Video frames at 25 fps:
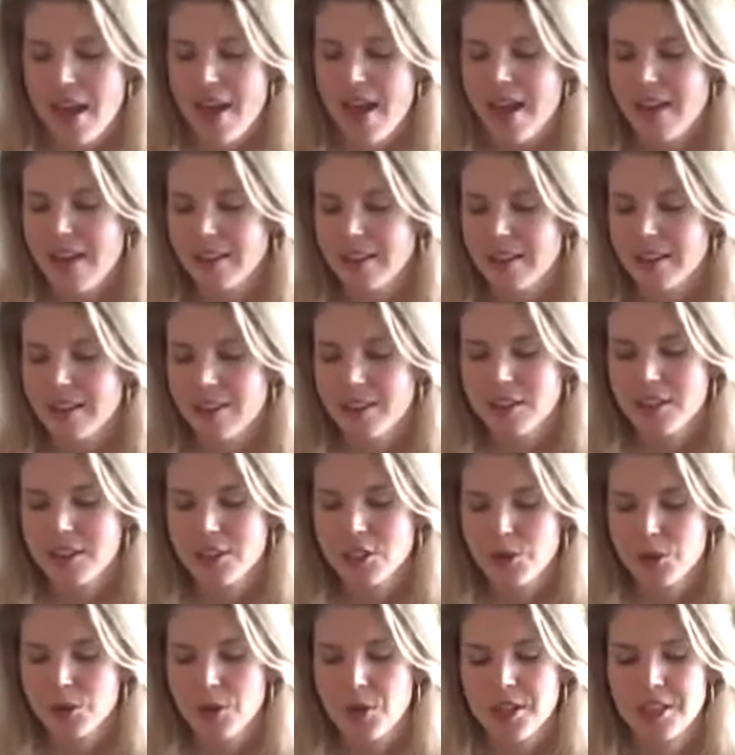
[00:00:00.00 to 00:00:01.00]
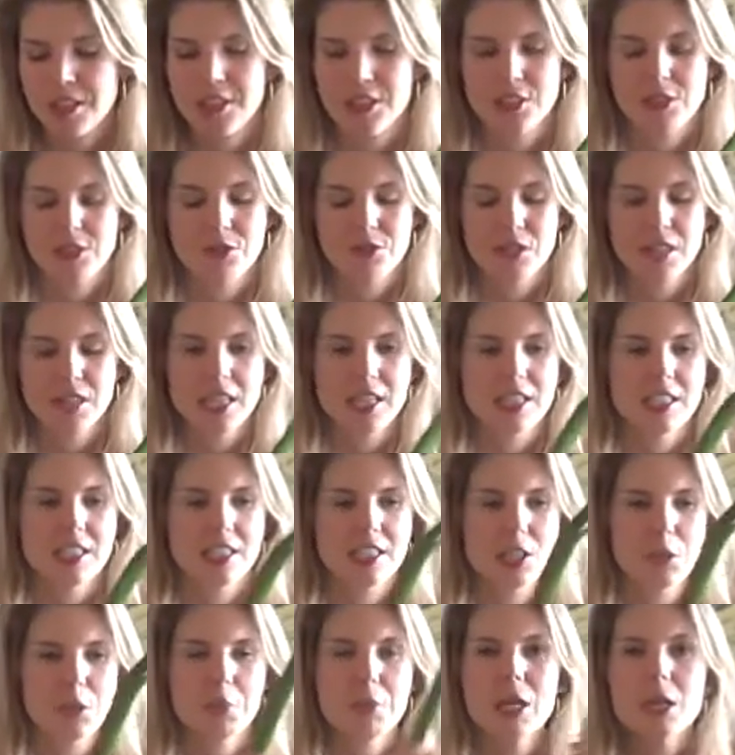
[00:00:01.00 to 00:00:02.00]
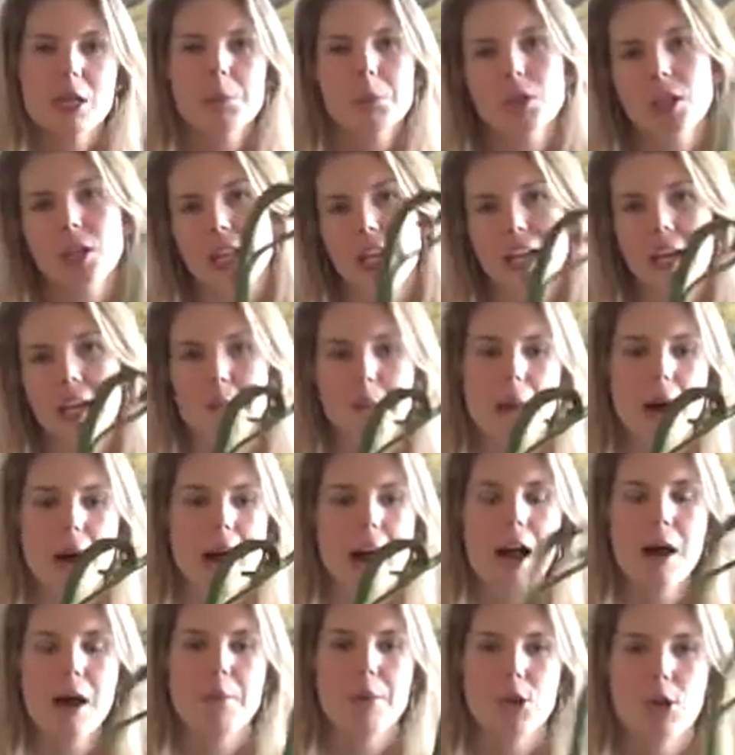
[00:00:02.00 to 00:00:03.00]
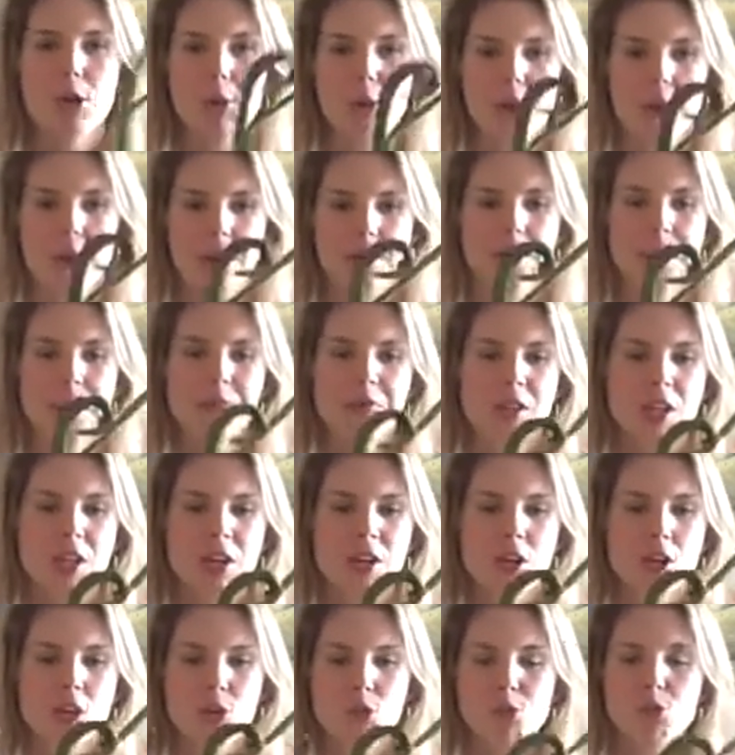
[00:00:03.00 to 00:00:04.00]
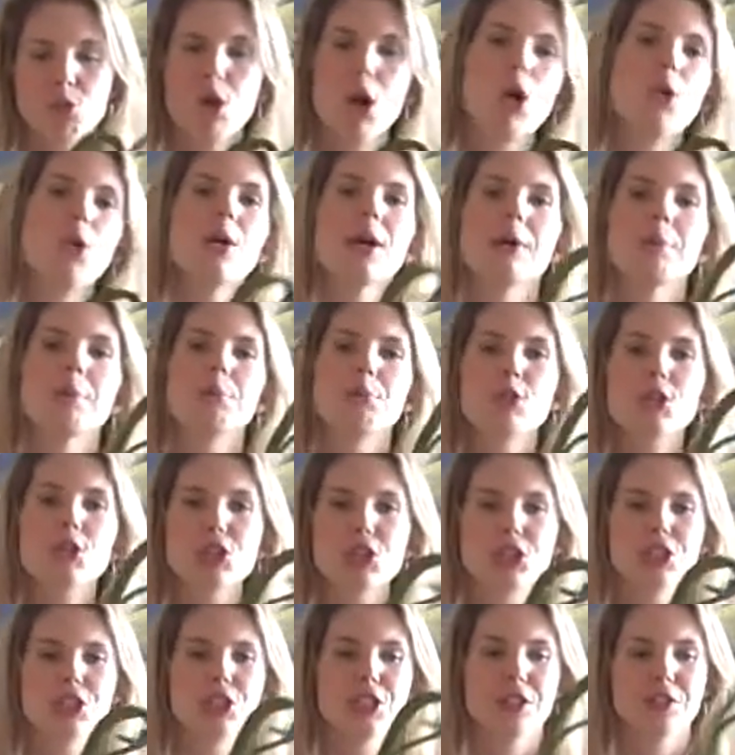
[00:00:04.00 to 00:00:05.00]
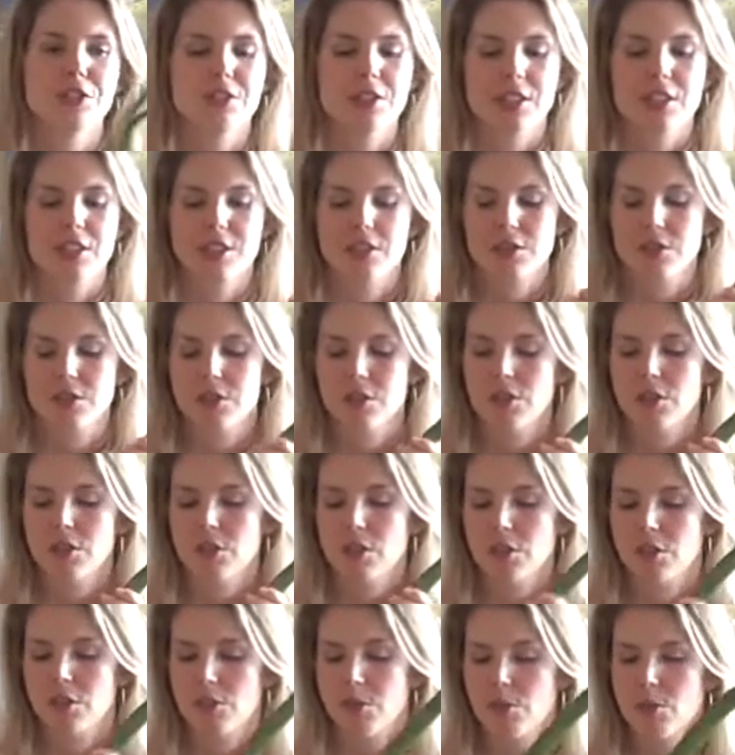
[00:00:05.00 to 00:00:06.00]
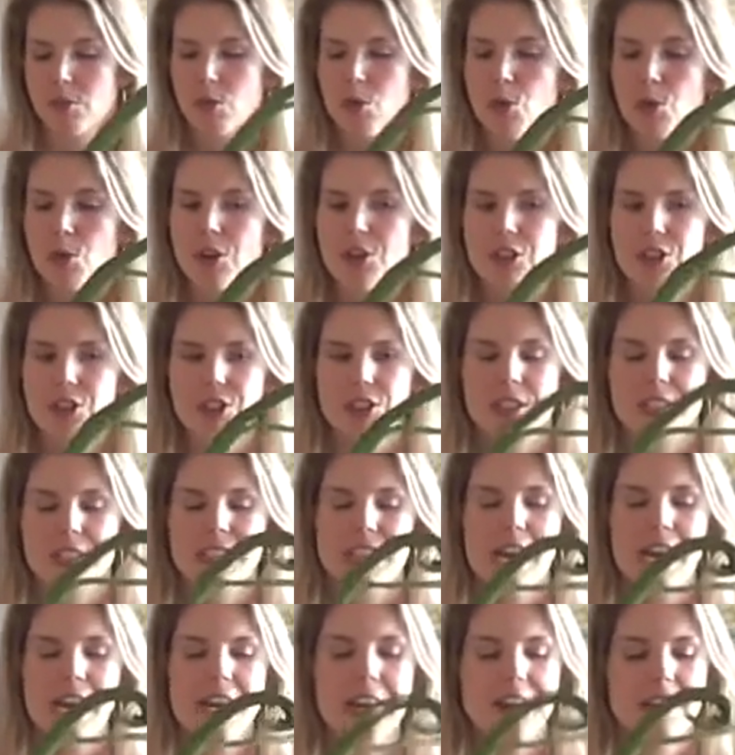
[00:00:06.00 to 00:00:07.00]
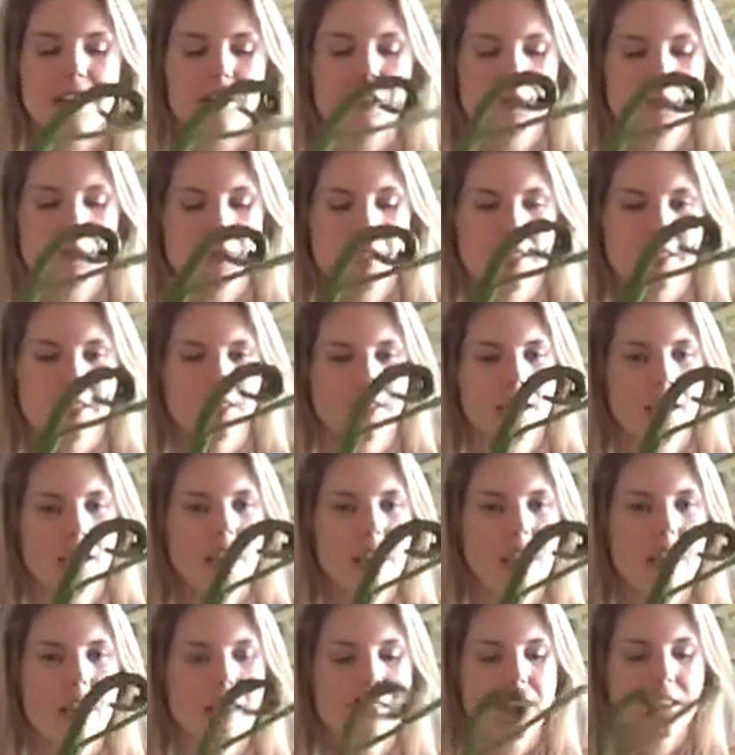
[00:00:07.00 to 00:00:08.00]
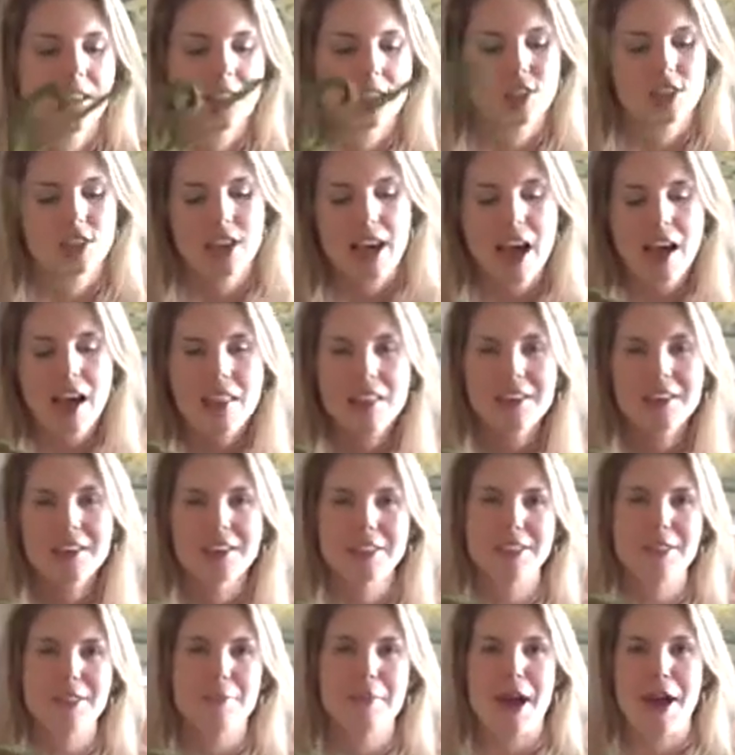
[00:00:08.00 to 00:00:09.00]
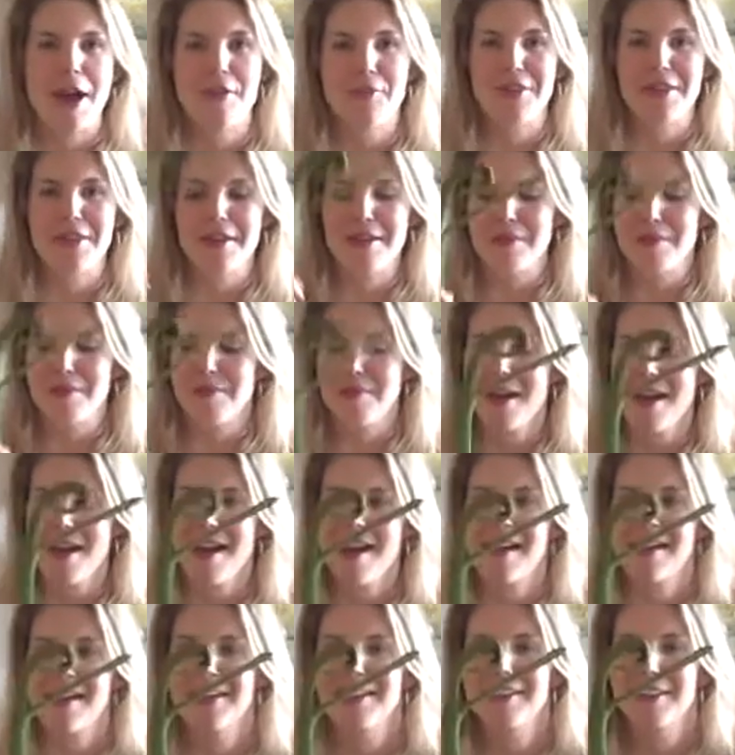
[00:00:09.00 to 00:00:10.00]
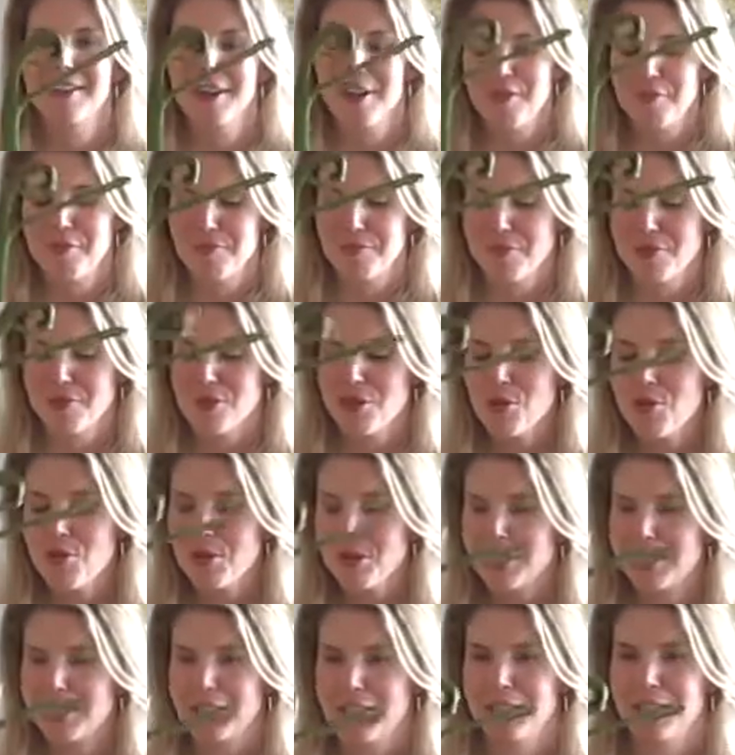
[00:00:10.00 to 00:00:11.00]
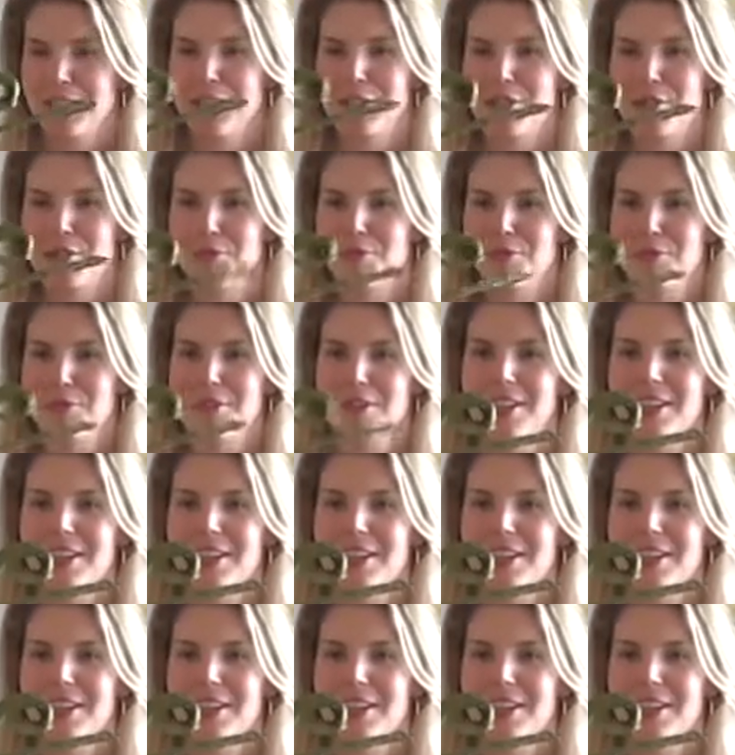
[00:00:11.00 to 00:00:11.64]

And this is what is so neat. It's people like Bob who are growing bushes of these, you know, gorgeous design elements and then telling us about them and noticing them.